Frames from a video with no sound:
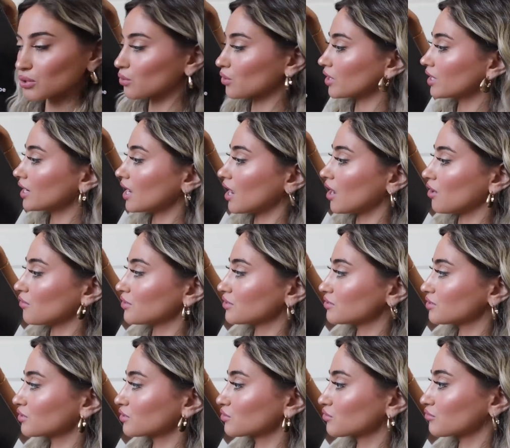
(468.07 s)
L'Oreal.
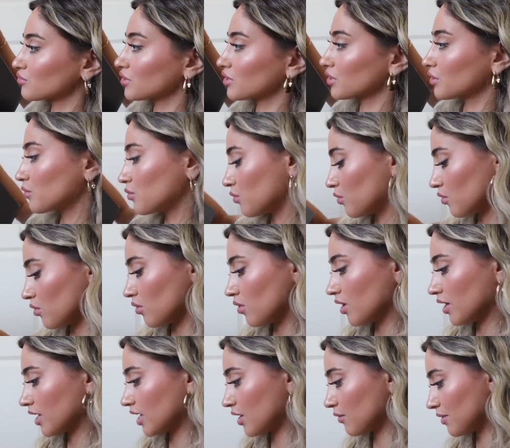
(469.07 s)
This looks really cool.
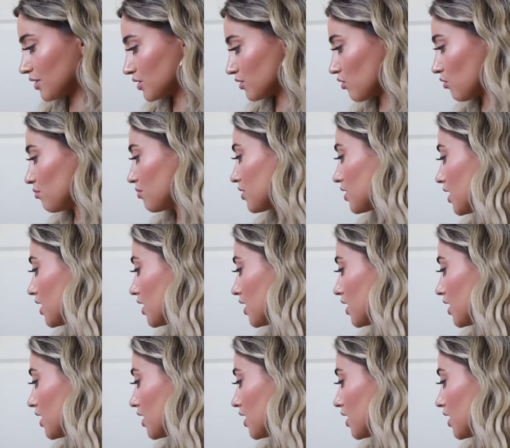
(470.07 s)
I can't wait to open